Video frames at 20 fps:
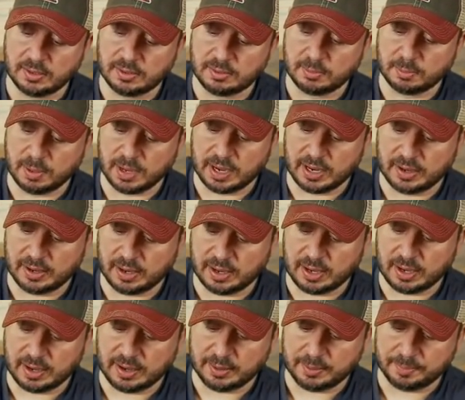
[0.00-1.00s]
But
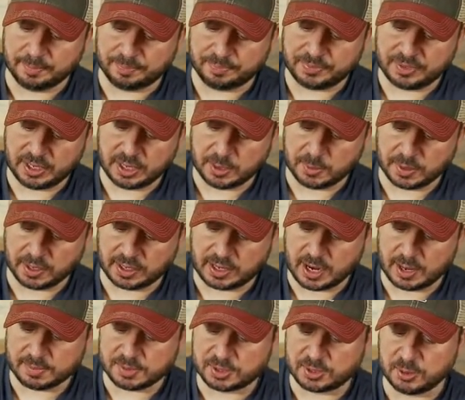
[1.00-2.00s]
um, you know, when it
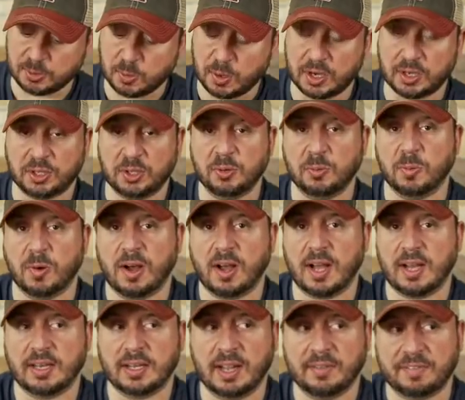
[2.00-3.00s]
comes to what you
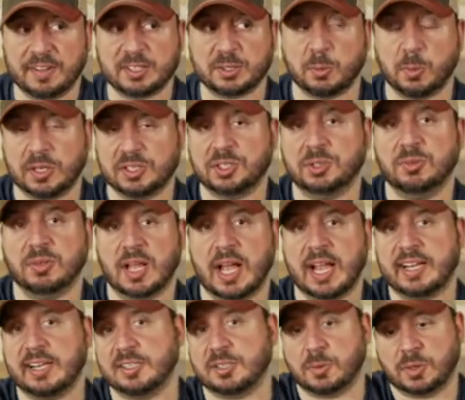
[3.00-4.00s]
want, if it's what you
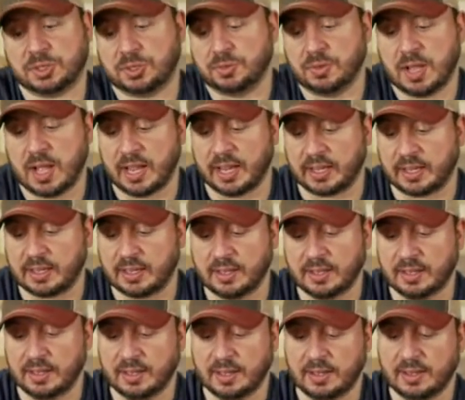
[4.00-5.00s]
like, it's what you like.
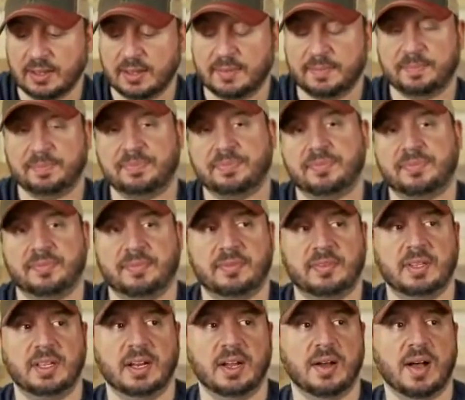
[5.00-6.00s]

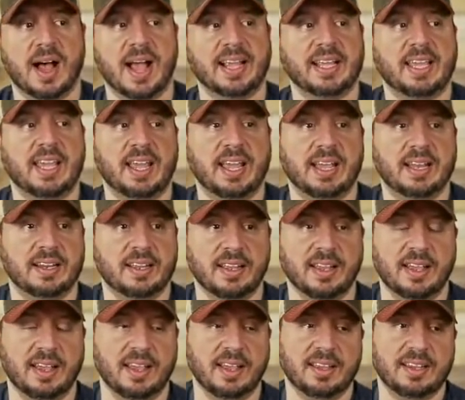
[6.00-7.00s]
You know, I can't,
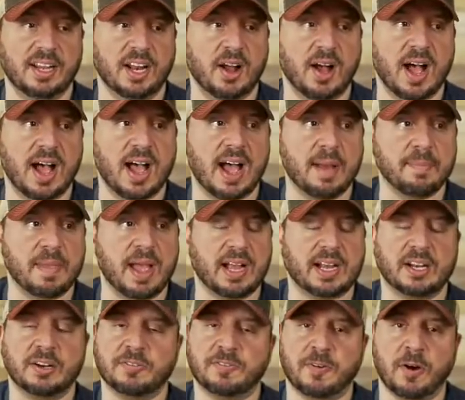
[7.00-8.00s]
you know, I, am not going
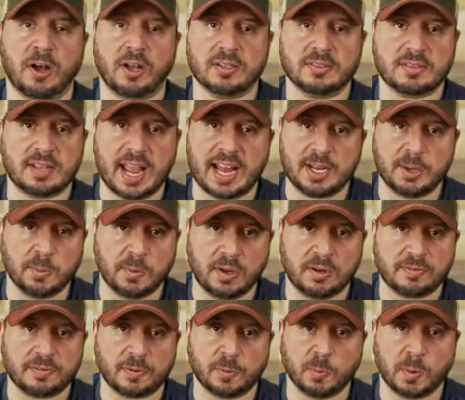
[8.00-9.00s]
to fault anyone
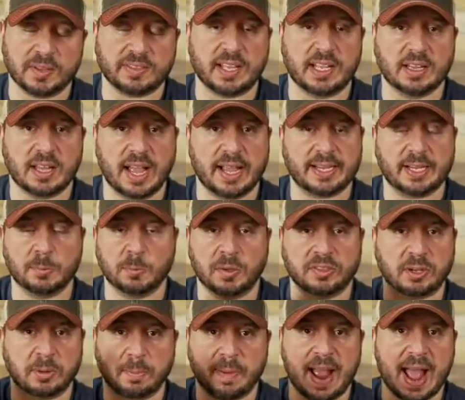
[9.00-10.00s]
for what they like and what
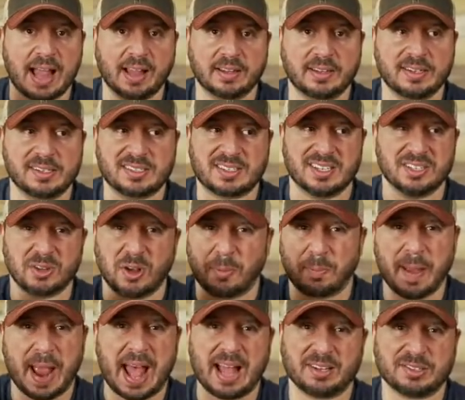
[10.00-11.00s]
their palate is because all
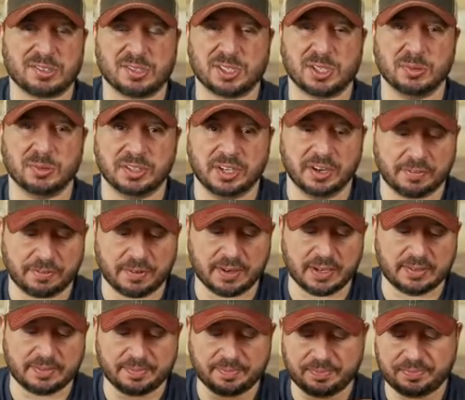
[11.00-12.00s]
palates are so different.